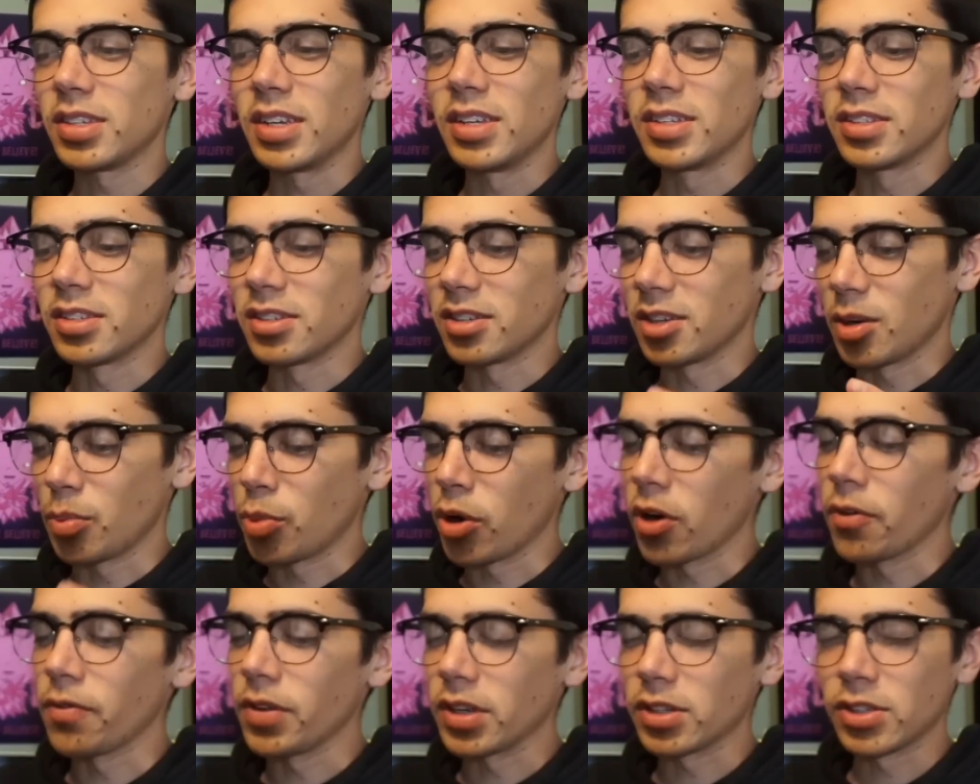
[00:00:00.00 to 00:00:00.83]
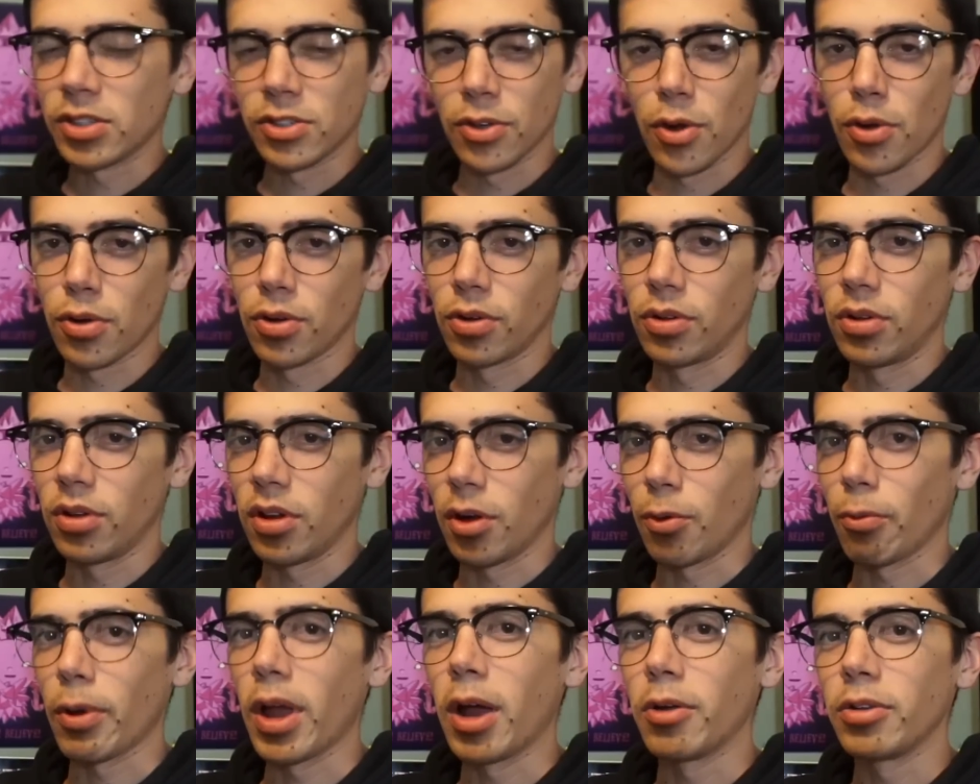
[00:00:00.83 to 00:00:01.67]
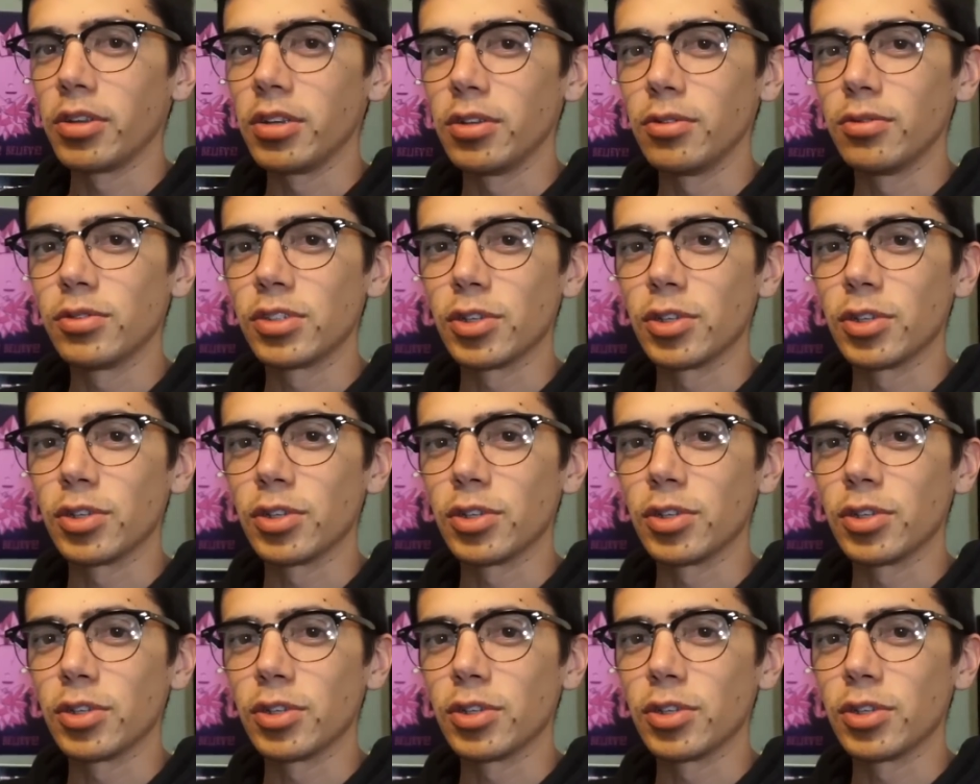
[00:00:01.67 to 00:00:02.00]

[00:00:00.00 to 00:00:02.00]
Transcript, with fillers: isn't a perfect circle around you,